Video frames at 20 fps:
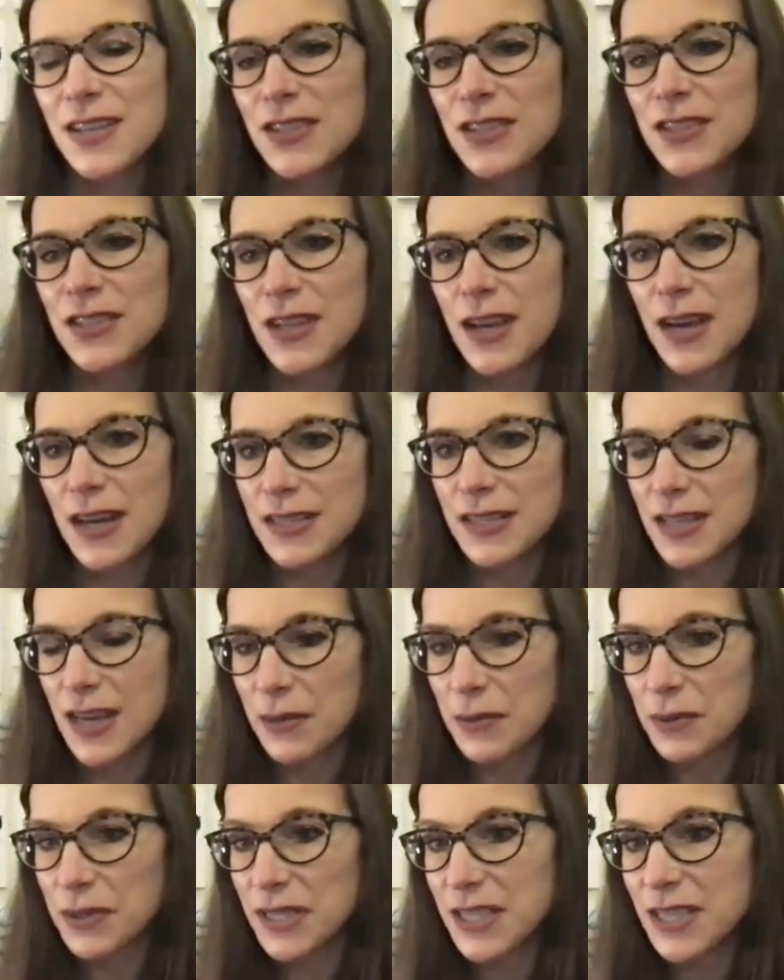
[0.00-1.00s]
uh,
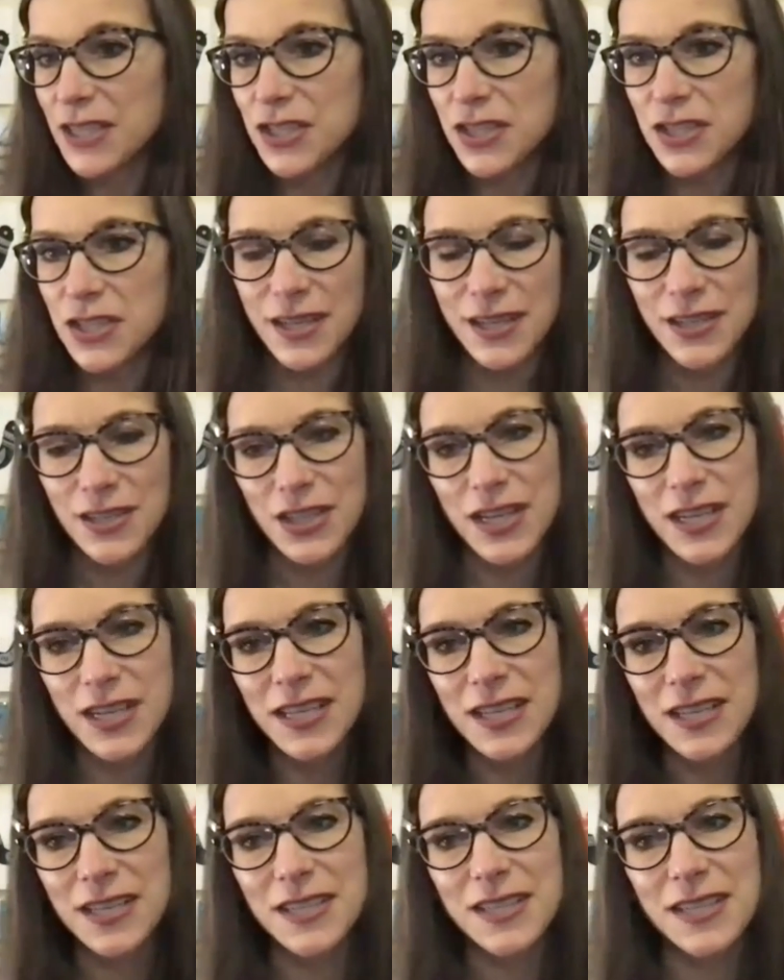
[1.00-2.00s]
taiwanese she's not
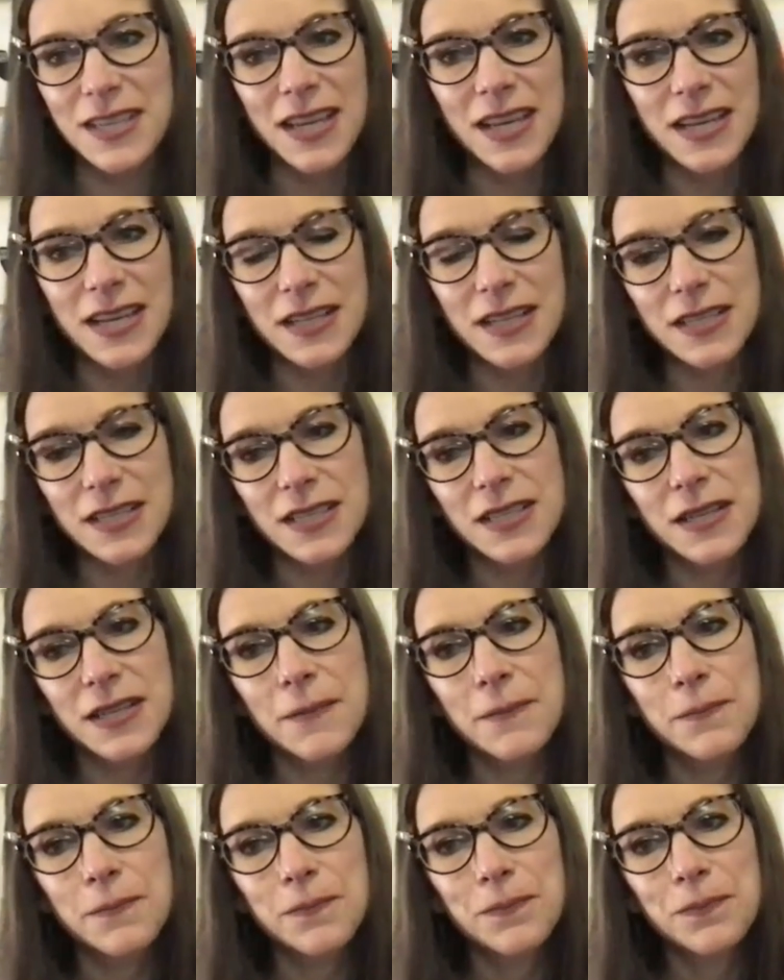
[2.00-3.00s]
chinese and
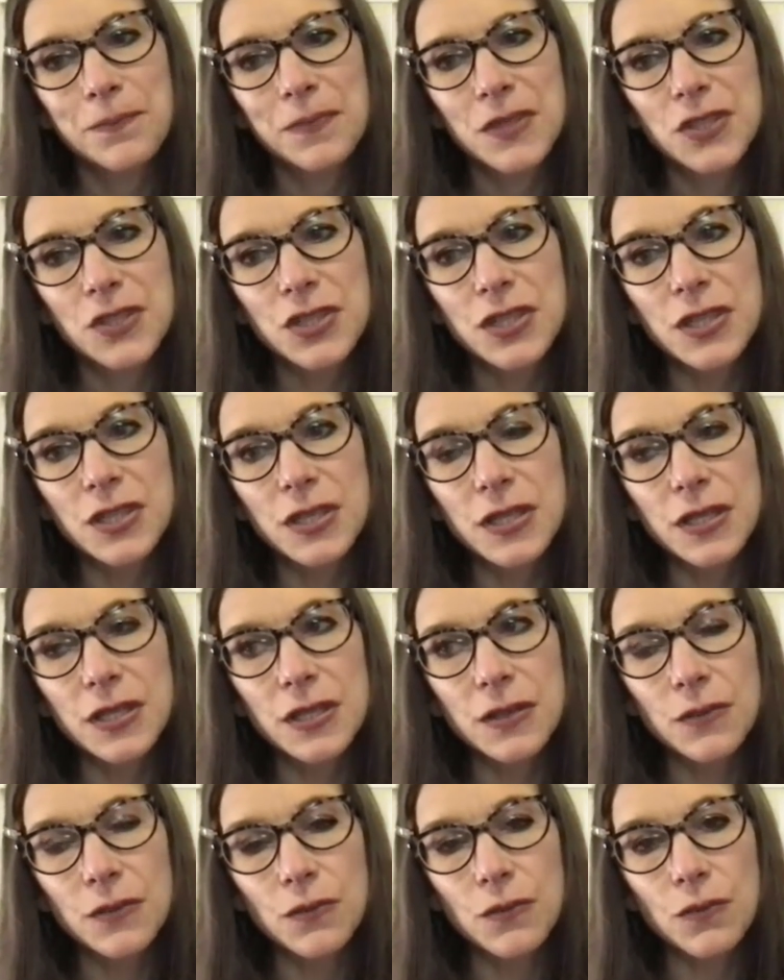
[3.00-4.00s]

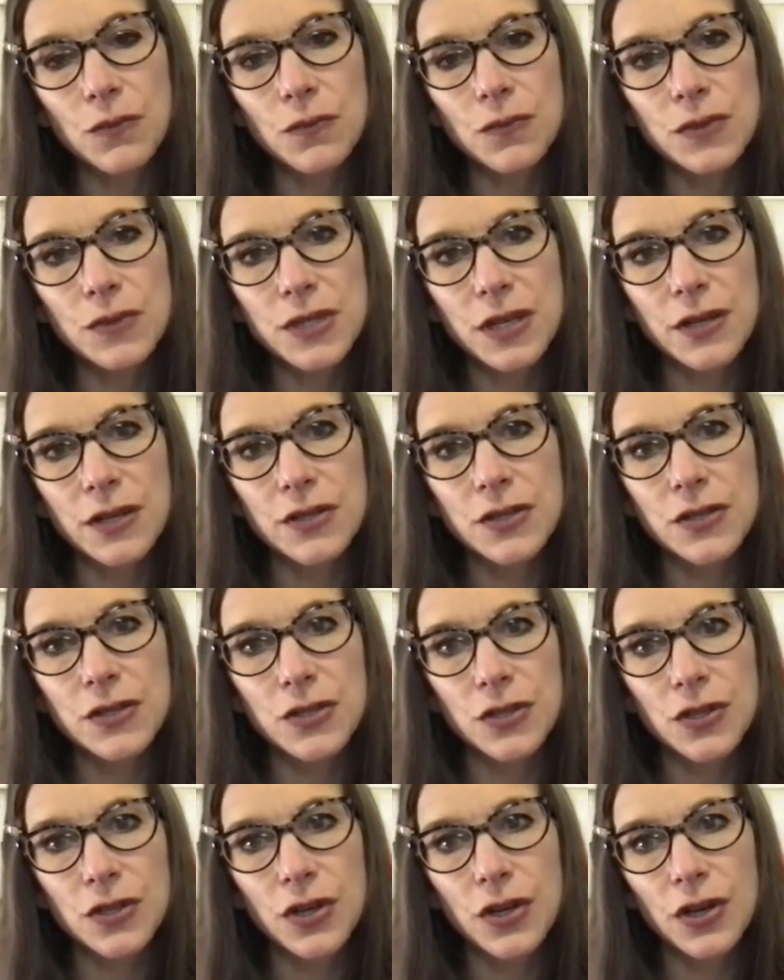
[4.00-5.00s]
she starts to
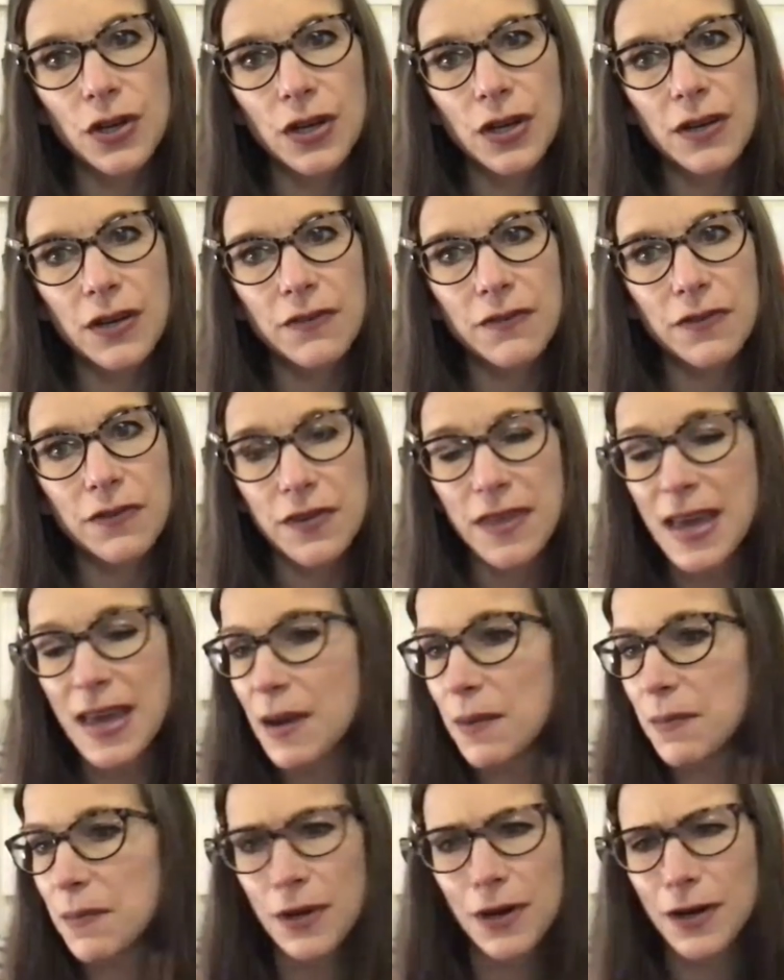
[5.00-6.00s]
cook for
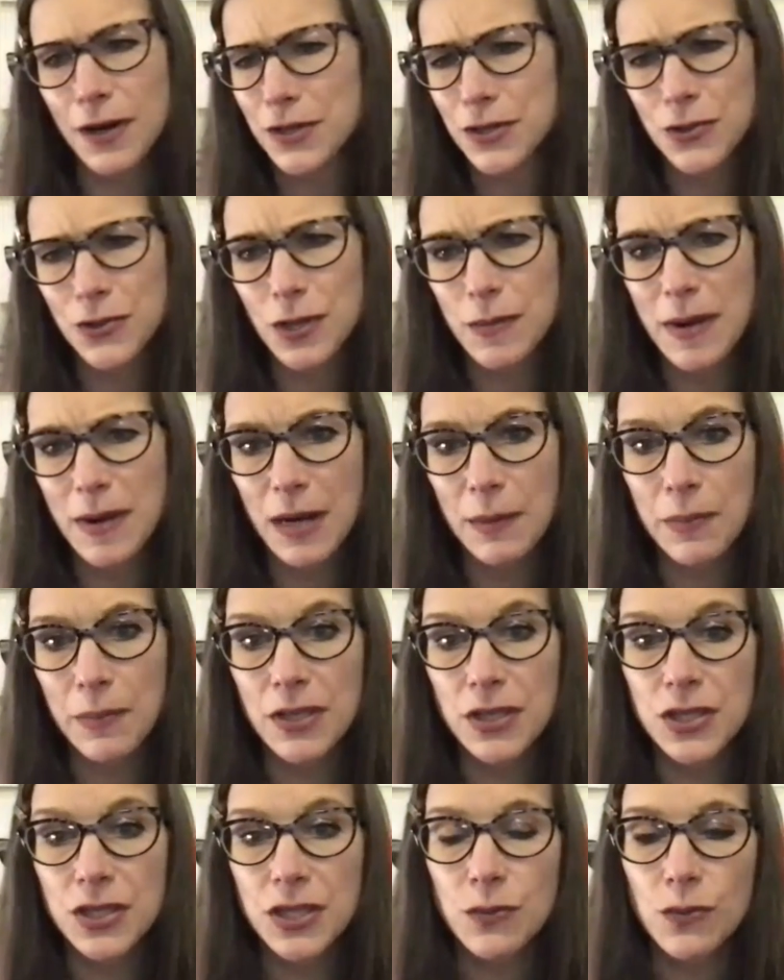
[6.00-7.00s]
them they're unsure about it but
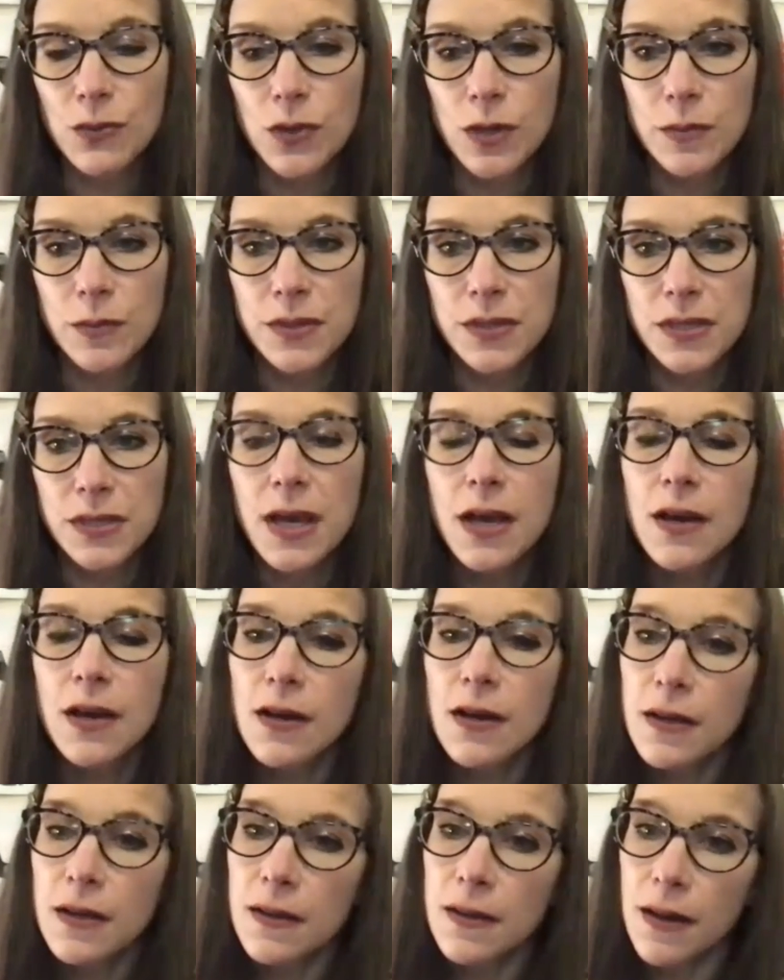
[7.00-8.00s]
she warms
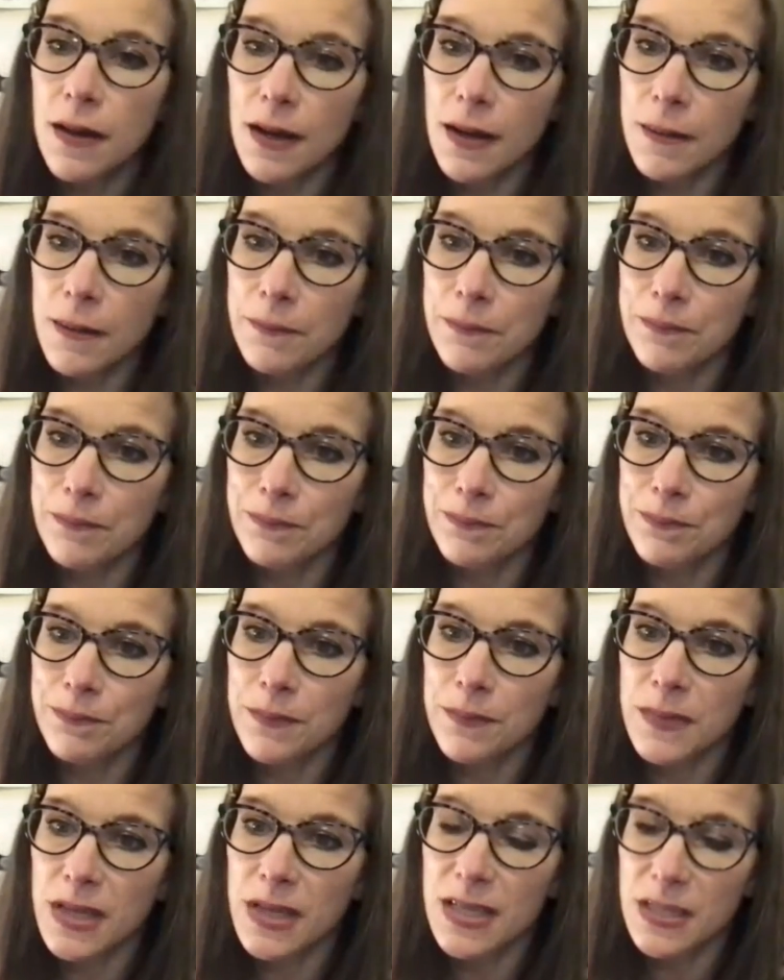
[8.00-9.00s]
um,
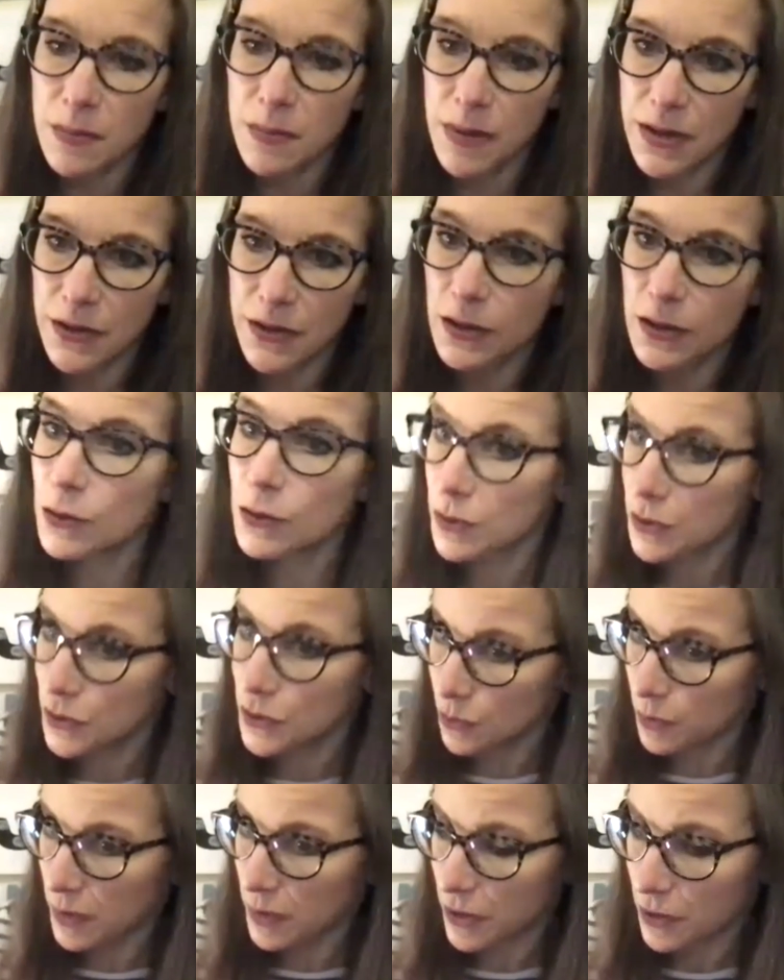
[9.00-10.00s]
his mother, who will
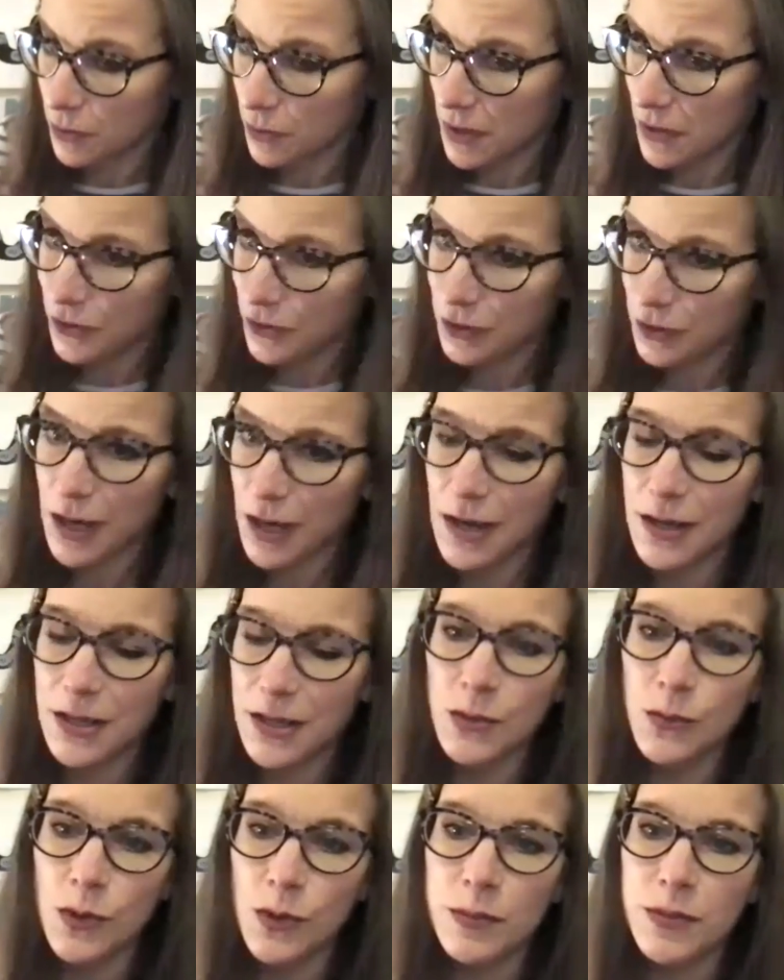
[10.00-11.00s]
soon be her mother in law. She
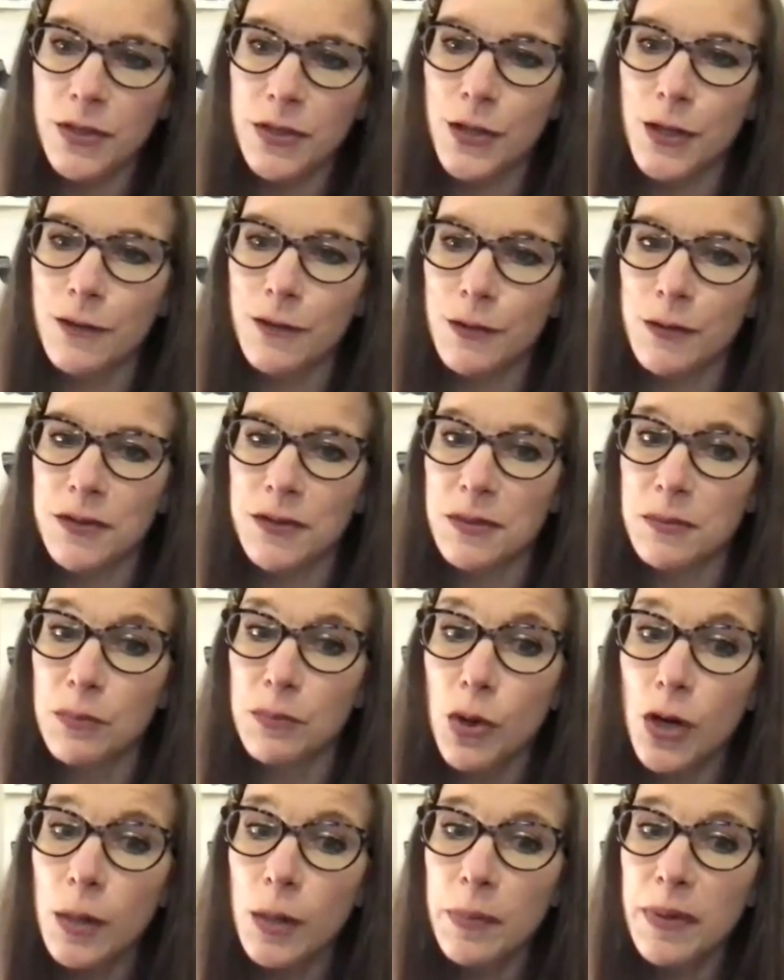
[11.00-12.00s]
warms her over with some
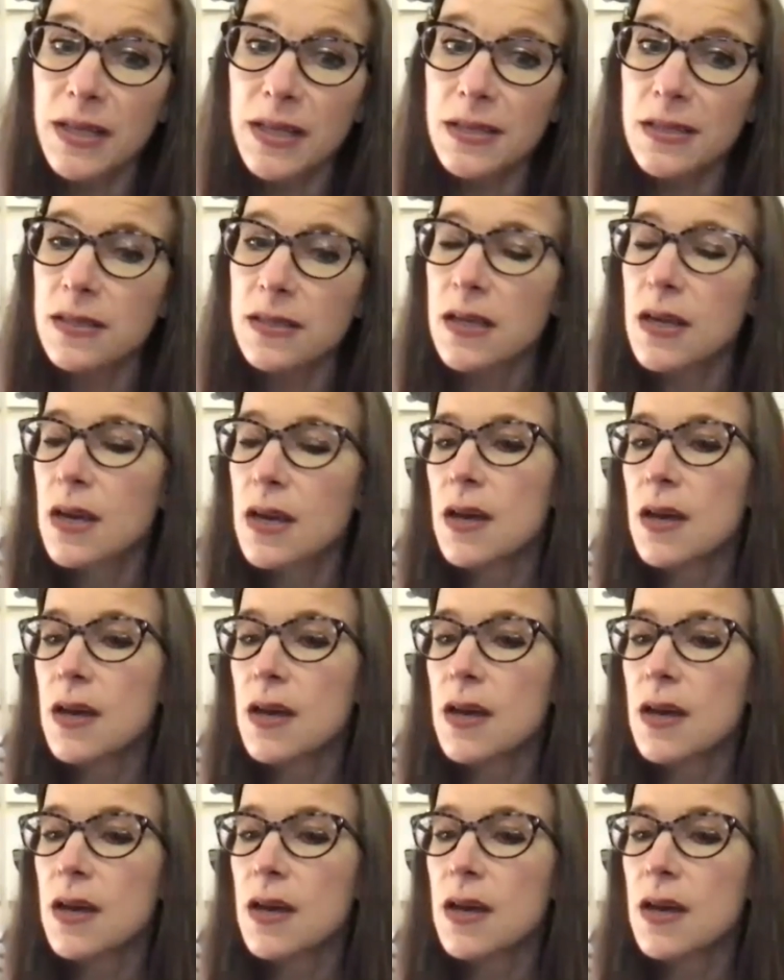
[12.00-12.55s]
pork buns.